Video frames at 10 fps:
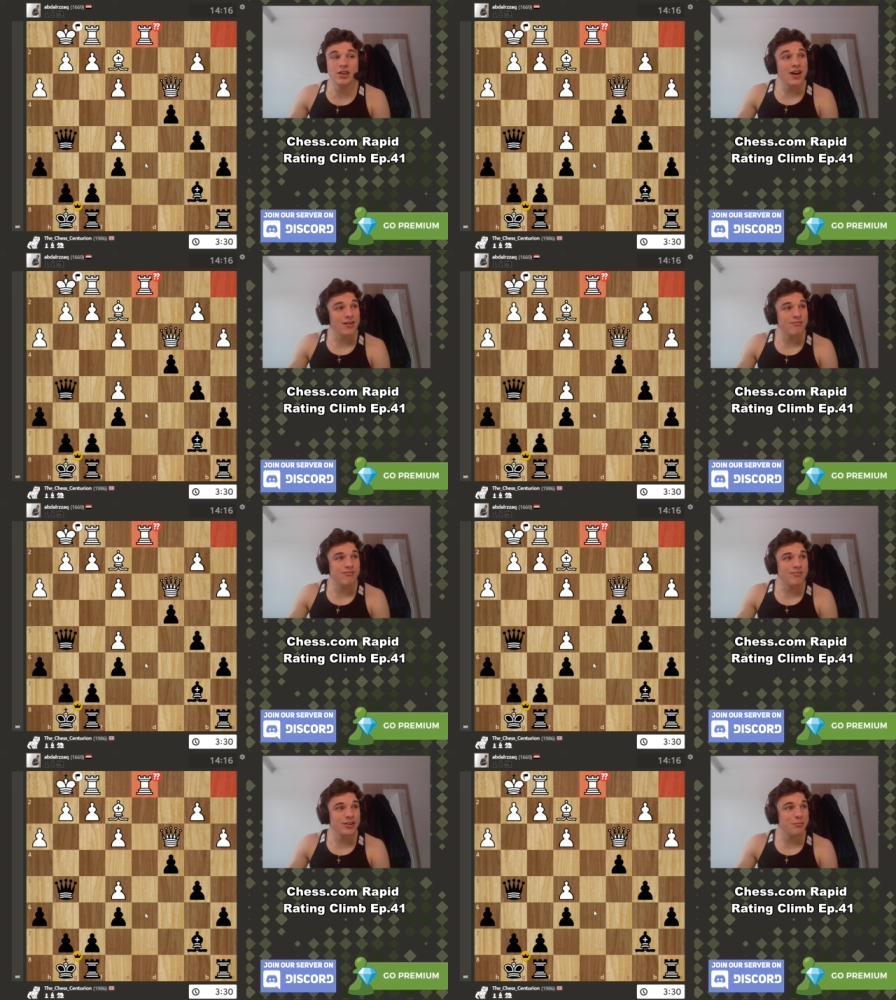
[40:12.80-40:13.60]
yeah,
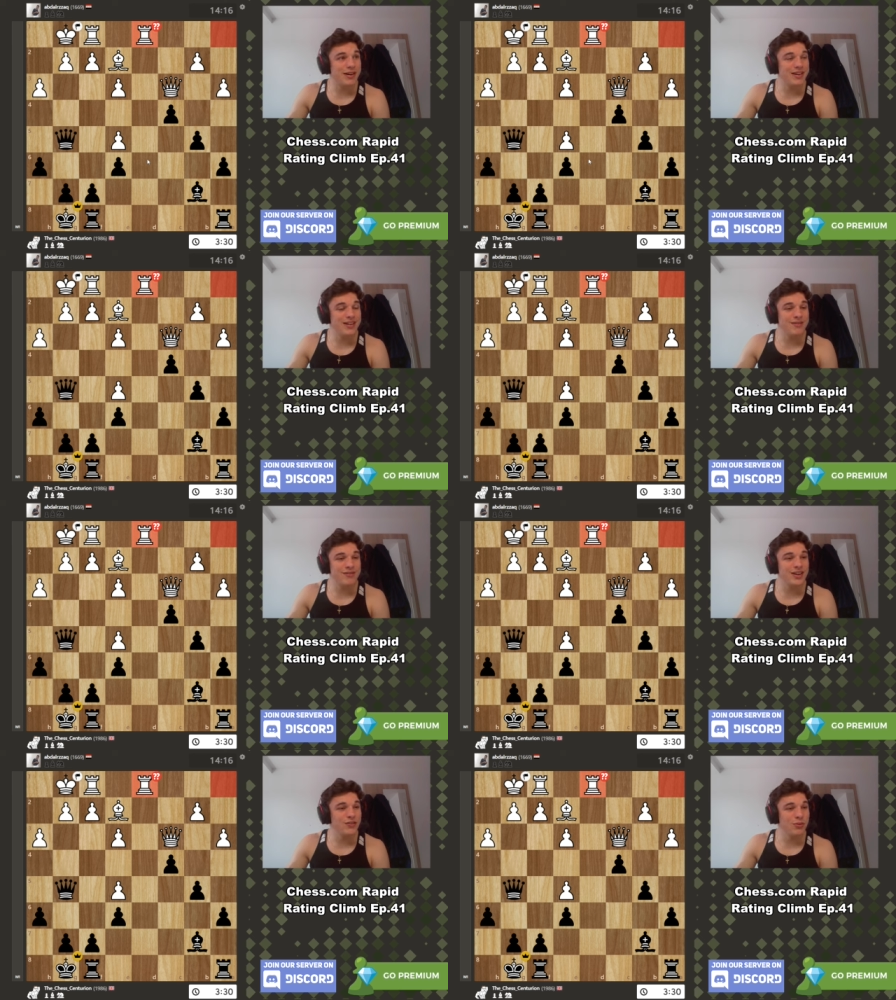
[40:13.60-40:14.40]
that's about it.
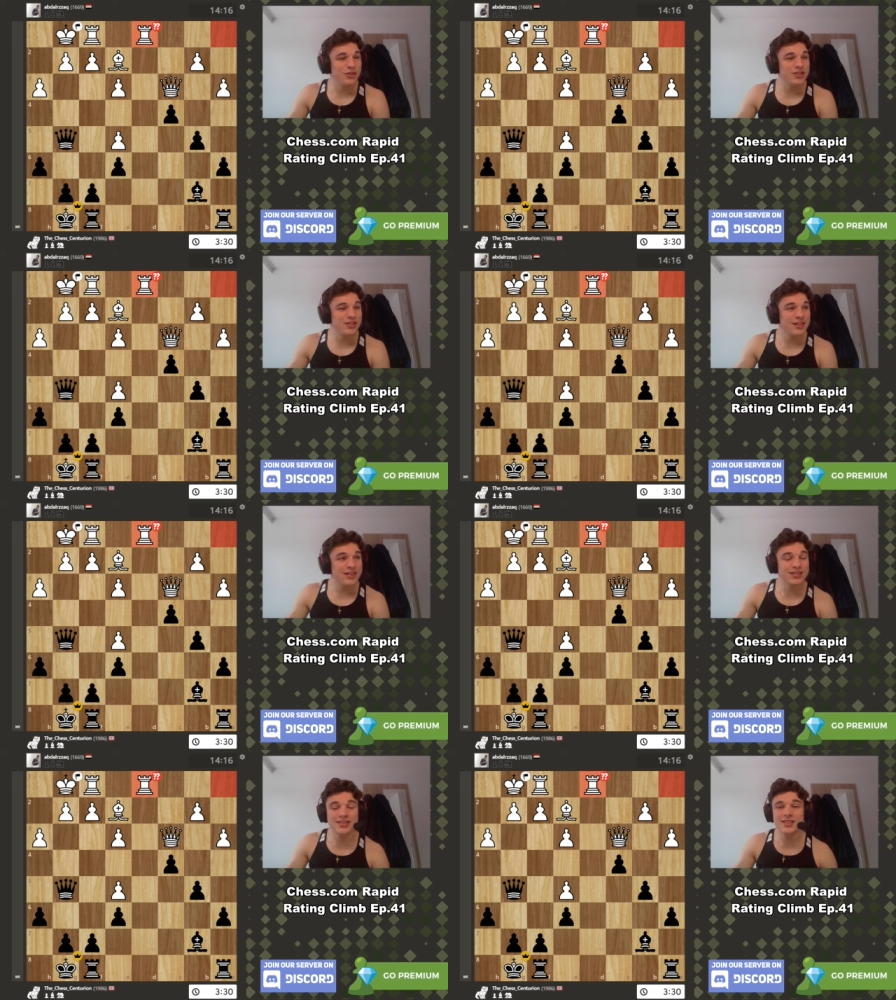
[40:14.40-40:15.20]
Thank you for watching.
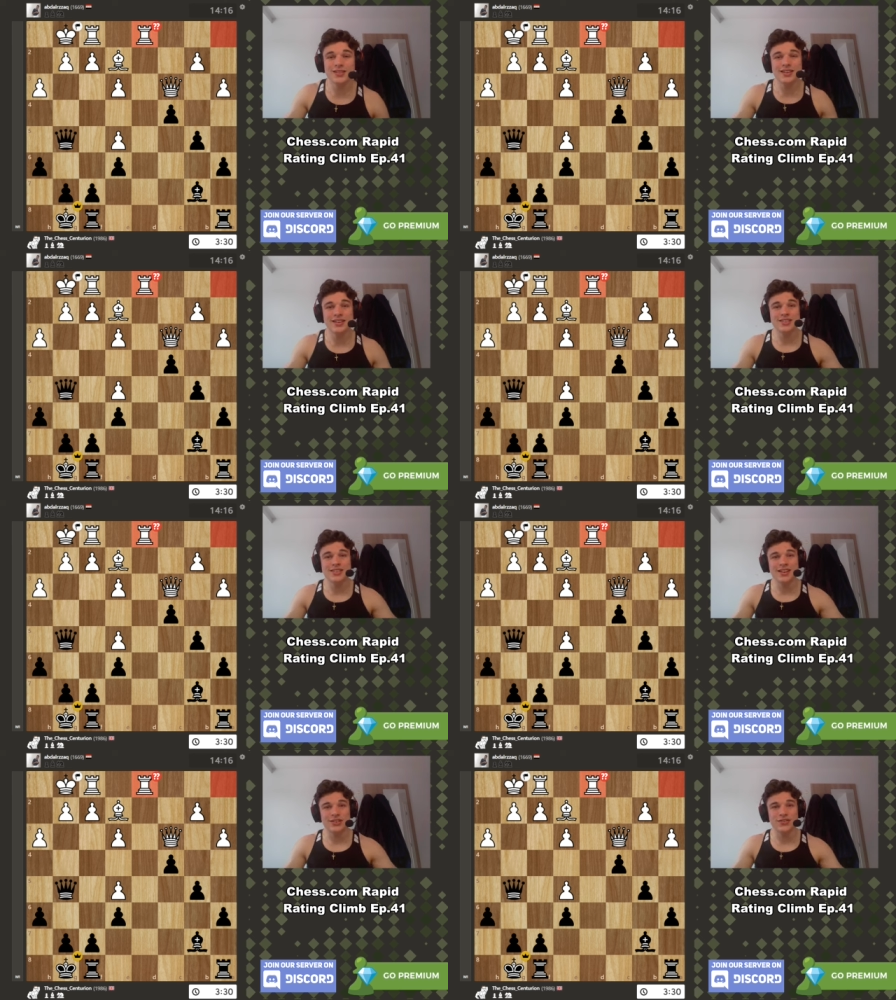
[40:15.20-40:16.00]
I'll see you in
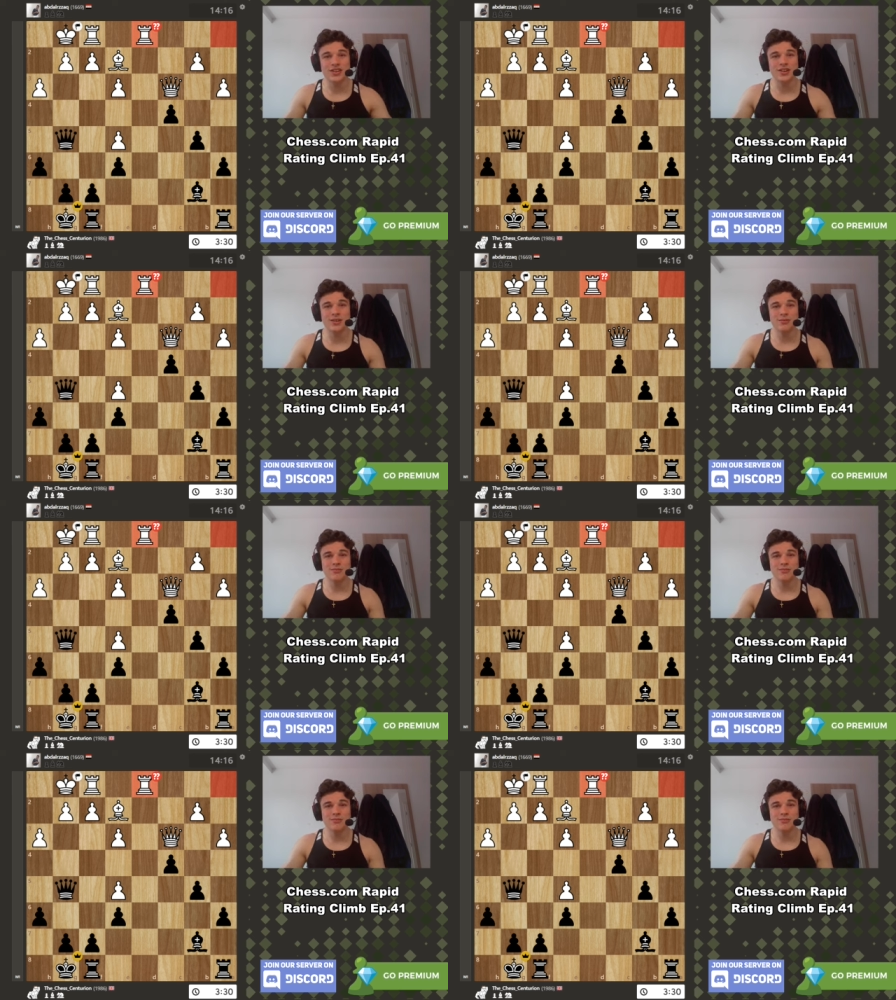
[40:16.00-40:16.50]
the next video.